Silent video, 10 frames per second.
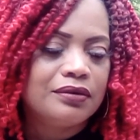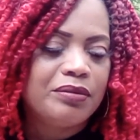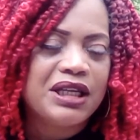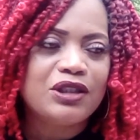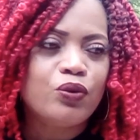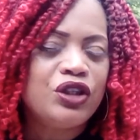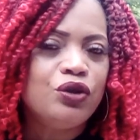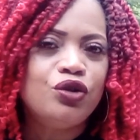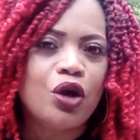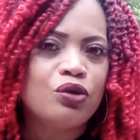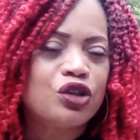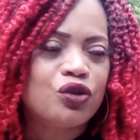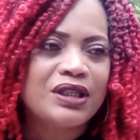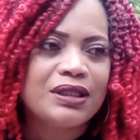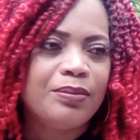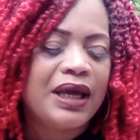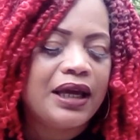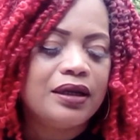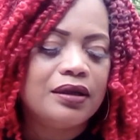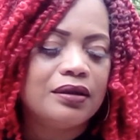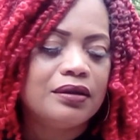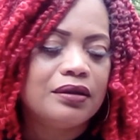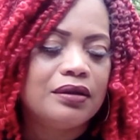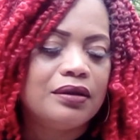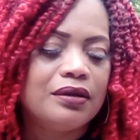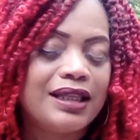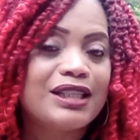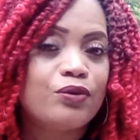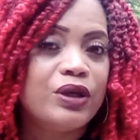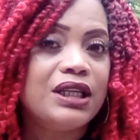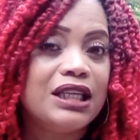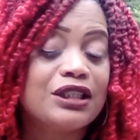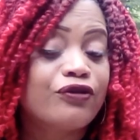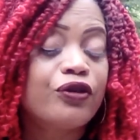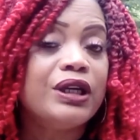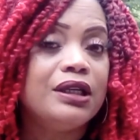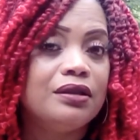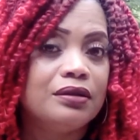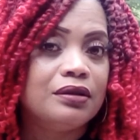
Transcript: because when you don't stress about it that's when it is free